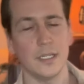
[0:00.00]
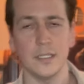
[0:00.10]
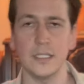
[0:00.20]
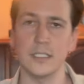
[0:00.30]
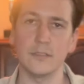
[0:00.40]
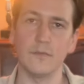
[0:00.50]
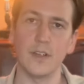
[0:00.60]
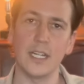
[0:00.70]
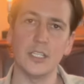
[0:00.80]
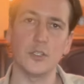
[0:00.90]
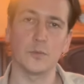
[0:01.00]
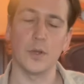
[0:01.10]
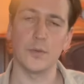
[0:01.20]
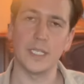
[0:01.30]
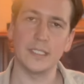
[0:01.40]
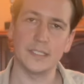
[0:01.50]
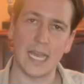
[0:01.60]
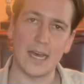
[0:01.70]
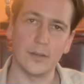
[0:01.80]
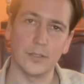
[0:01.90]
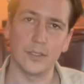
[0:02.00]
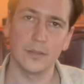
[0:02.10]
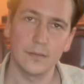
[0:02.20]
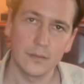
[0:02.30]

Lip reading: hearing this very drony sound.